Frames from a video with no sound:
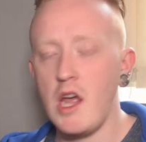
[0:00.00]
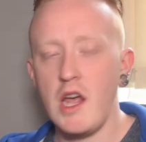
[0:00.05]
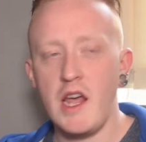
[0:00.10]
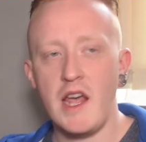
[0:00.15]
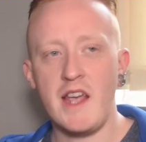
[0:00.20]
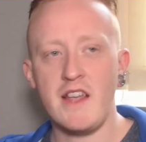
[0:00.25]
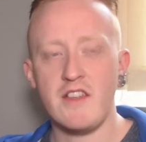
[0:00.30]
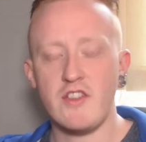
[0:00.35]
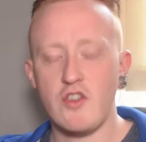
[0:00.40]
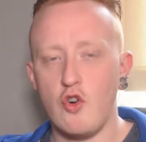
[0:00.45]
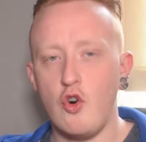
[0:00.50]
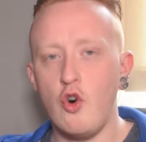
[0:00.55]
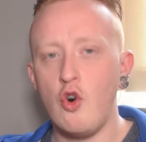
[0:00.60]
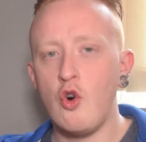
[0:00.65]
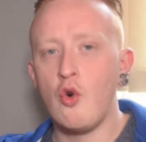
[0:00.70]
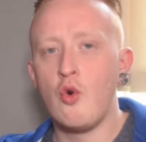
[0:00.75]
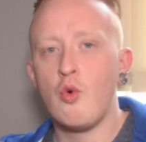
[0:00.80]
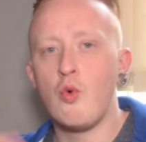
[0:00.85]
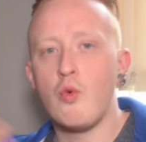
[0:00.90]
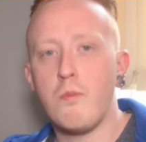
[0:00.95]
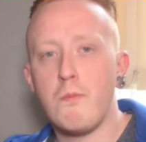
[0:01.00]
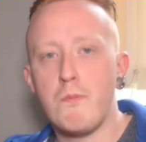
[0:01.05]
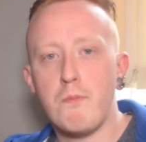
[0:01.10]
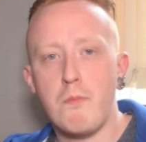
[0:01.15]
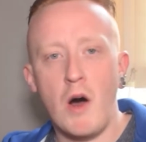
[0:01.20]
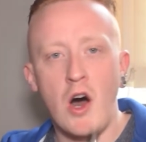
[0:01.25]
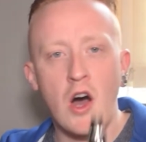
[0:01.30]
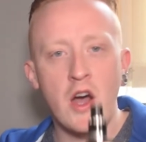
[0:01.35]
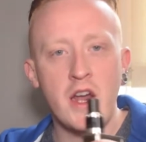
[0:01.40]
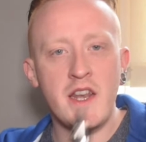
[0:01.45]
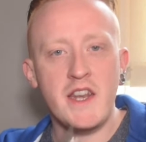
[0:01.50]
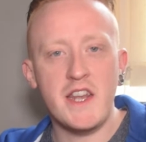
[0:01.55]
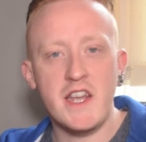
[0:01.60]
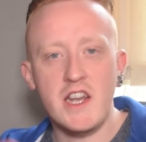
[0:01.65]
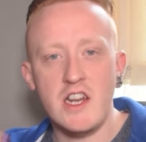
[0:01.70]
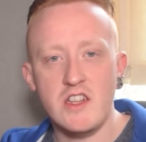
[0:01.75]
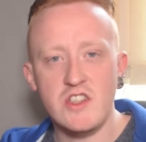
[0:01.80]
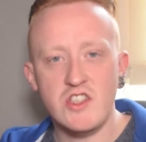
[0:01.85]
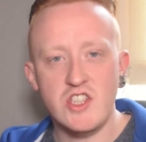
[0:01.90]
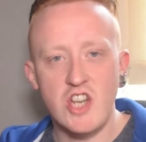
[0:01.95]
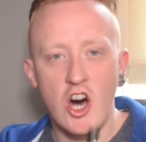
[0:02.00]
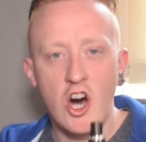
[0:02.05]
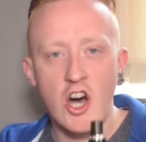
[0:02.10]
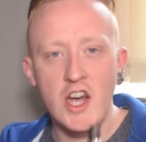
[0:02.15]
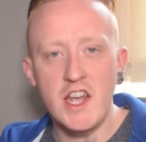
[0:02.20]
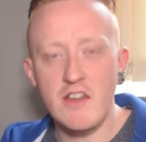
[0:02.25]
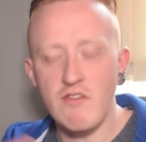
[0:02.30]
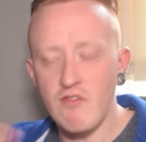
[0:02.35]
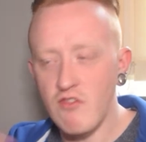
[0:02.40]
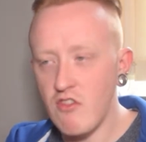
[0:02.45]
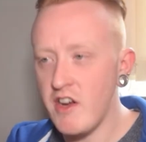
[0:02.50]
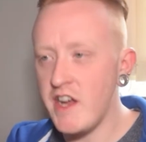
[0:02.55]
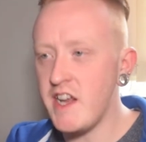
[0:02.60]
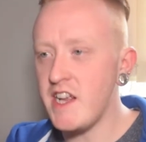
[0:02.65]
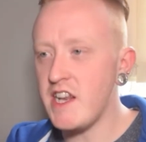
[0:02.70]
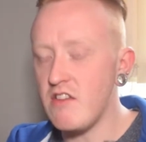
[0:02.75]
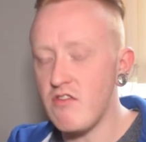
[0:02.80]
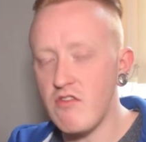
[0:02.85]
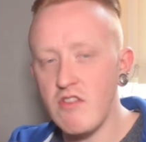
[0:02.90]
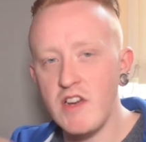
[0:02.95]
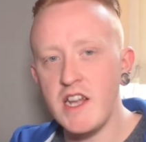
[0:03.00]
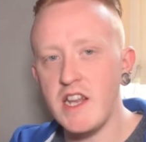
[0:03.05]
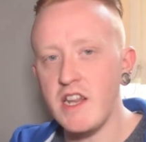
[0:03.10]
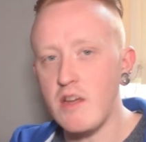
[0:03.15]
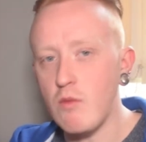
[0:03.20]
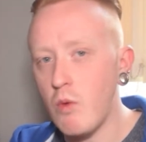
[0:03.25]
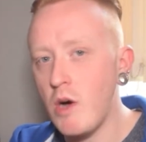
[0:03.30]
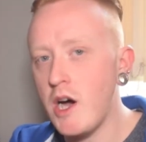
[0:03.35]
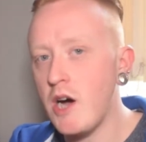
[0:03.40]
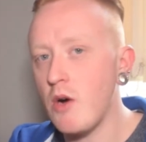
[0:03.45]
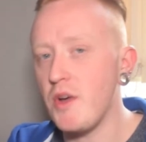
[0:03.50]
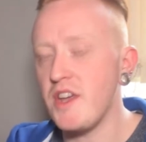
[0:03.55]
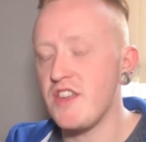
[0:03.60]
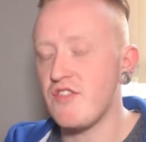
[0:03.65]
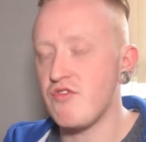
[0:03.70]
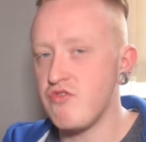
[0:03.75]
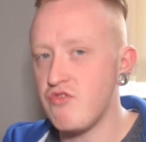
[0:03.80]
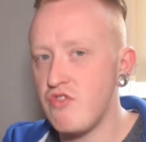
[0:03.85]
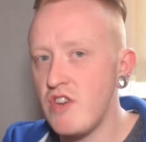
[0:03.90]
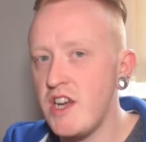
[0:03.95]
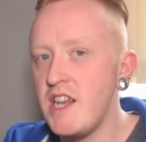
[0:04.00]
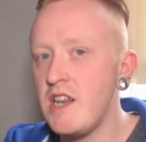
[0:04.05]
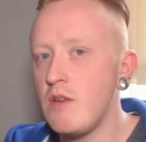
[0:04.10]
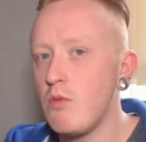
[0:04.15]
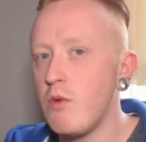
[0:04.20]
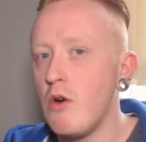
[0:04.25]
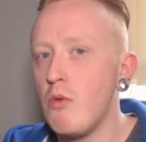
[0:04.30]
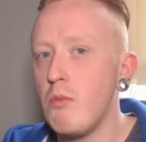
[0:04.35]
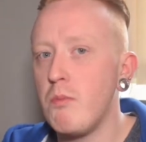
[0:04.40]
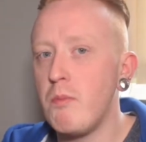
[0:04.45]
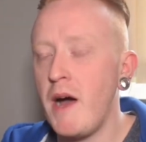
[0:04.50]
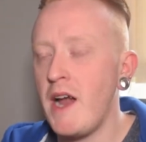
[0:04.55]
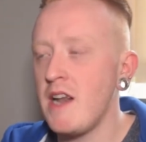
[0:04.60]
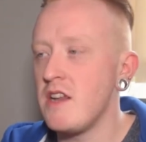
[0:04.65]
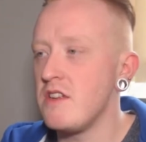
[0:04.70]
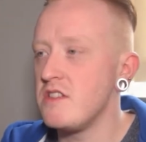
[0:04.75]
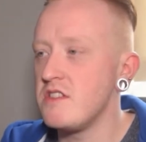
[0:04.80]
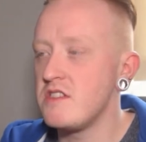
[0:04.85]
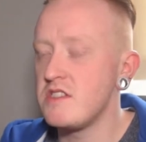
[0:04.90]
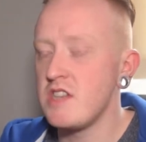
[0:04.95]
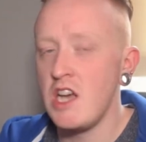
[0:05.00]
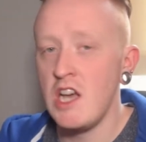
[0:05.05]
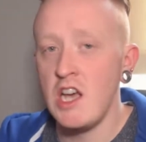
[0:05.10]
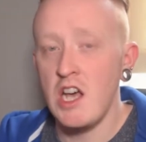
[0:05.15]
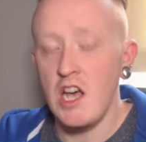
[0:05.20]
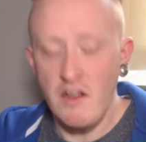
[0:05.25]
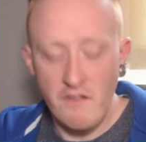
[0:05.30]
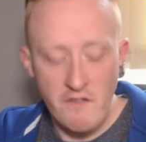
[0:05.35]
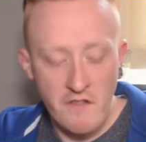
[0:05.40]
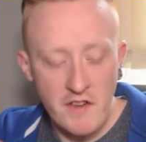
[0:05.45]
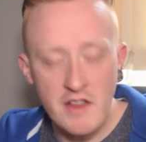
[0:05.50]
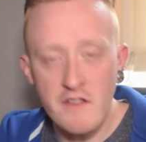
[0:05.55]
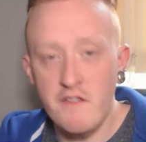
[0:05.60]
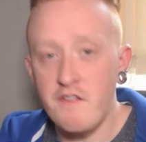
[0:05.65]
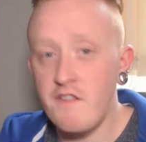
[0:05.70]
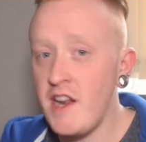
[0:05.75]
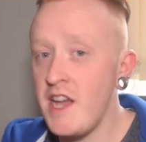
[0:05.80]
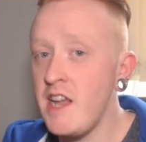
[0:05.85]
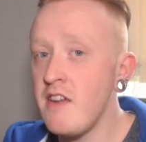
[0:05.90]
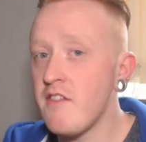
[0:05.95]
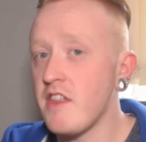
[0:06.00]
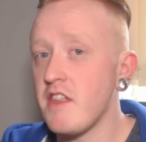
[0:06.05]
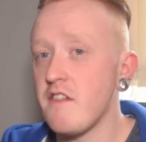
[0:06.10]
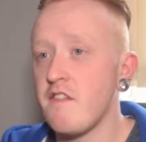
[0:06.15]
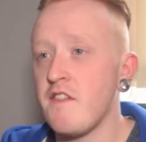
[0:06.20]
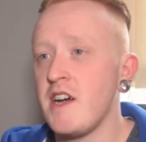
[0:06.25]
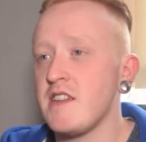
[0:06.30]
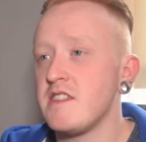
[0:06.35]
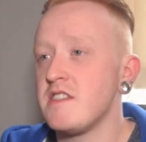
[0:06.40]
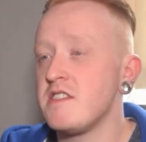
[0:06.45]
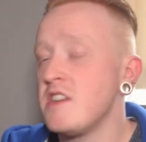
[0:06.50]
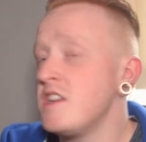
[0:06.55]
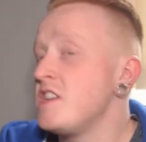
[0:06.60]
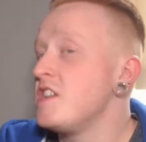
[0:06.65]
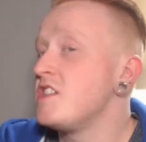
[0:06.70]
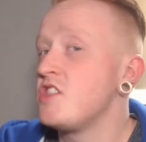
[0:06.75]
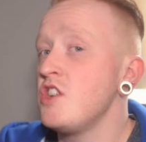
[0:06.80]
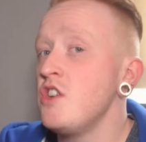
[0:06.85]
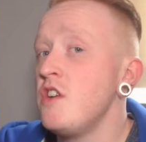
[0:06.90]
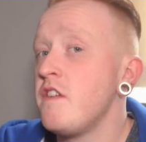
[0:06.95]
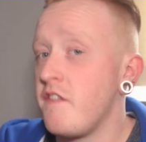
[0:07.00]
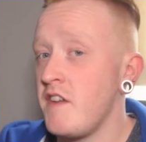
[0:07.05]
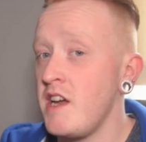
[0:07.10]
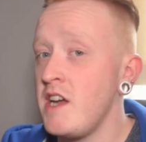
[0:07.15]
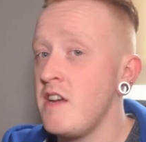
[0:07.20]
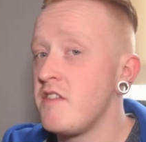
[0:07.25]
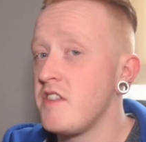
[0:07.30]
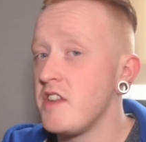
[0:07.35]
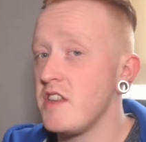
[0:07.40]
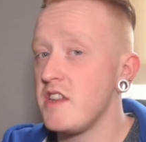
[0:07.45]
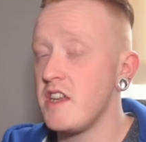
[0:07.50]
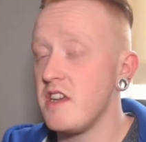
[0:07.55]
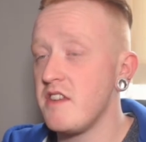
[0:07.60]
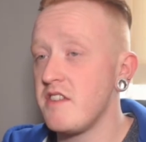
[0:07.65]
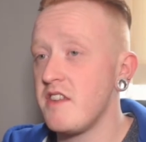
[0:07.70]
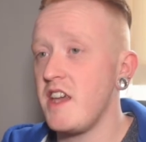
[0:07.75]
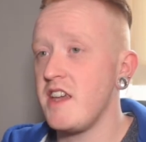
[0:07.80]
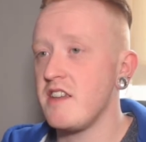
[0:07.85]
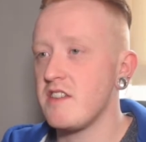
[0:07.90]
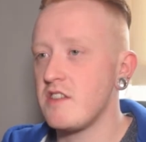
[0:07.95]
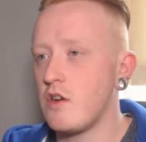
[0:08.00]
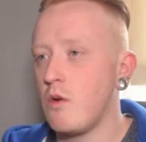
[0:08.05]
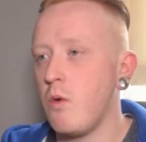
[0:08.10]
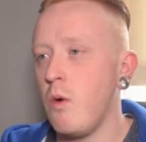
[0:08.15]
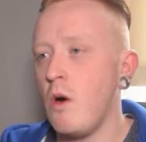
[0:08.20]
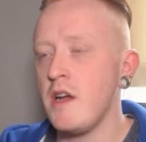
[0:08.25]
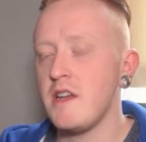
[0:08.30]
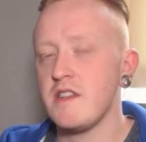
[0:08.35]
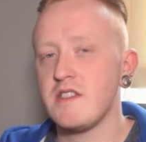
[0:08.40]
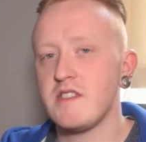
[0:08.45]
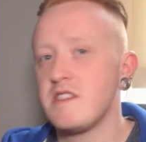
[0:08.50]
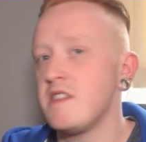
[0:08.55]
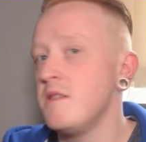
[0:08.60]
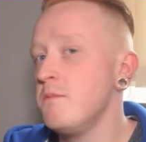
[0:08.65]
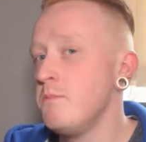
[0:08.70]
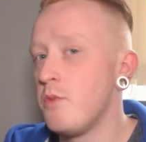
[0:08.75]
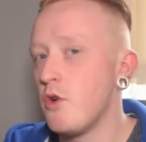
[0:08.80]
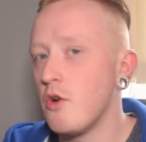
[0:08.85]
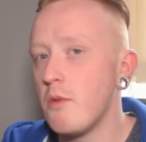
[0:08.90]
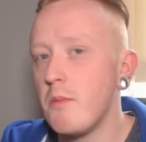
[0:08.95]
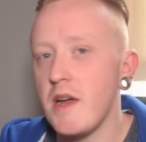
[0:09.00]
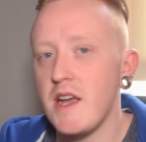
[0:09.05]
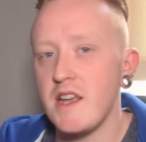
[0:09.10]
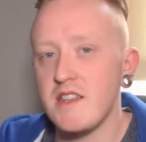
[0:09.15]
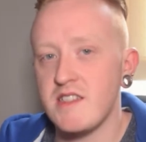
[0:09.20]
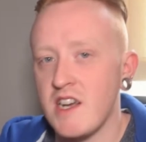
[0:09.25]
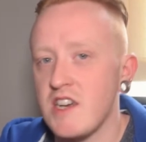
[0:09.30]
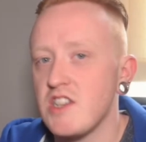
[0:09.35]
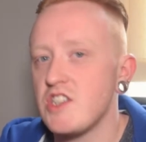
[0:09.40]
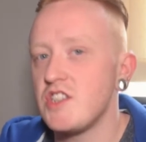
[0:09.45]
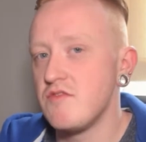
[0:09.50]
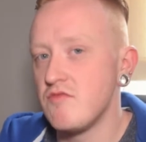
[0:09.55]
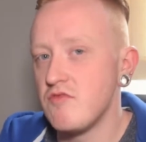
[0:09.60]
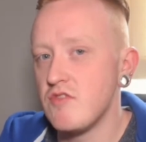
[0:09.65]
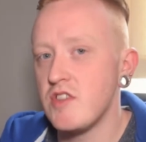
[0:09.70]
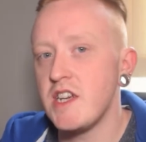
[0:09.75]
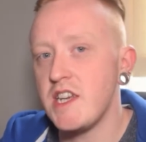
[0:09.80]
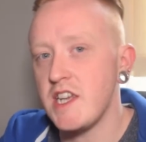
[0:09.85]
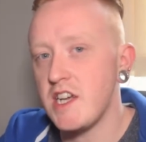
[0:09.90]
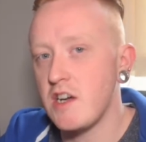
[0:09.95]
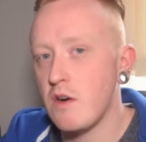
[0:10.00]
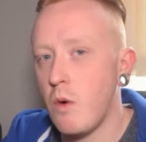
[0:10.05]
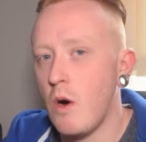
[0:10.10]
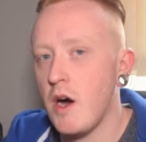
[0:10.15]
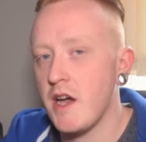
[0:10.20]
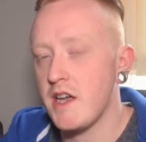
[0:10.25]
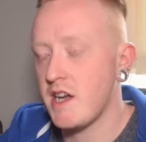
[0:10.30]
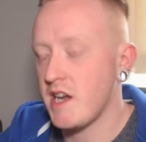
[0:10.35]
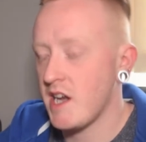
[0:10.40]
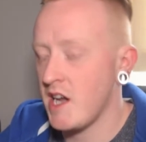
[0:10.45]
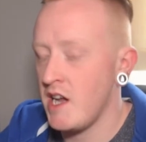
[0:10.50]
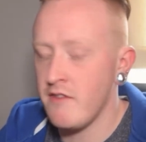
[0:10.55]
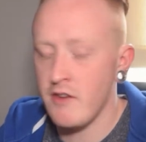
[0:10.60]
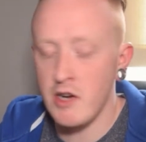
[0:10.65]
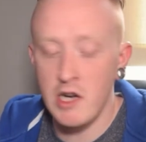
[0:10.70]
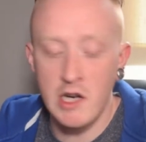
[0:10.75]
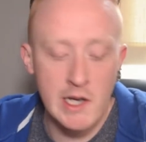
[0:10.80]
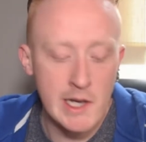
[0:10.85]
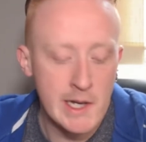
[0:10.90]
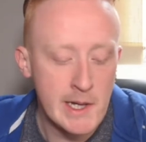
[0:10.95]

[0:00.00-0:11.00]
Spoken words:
It's all binding and tying really, really well. It's really well balanced. And for the flavour, the fact there's only two flavours in this, it's quite simple, but it's actually really quite clever.